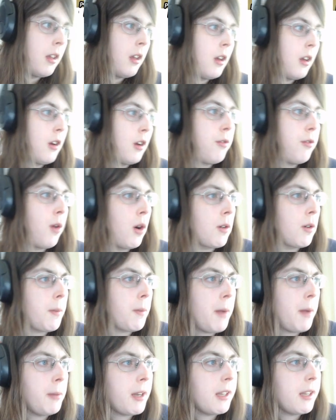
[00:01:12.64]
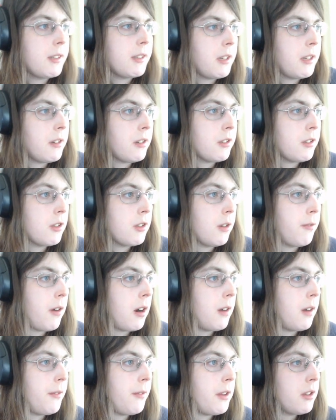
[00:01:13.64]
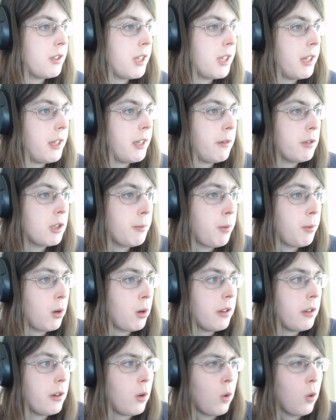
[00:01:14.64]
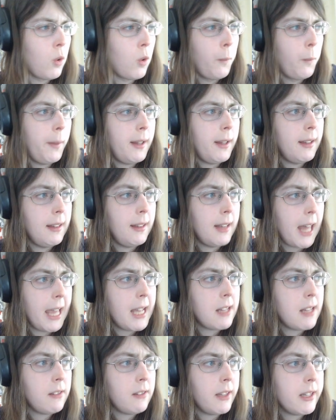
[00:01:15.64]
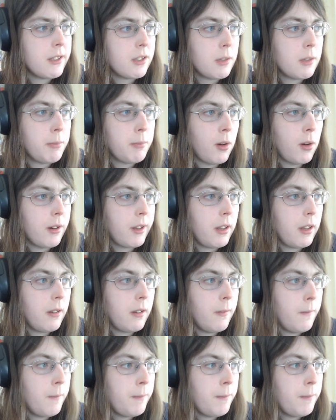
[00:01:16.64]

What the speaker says: 4 Republican senators so far have either said they will support it or will likely support it.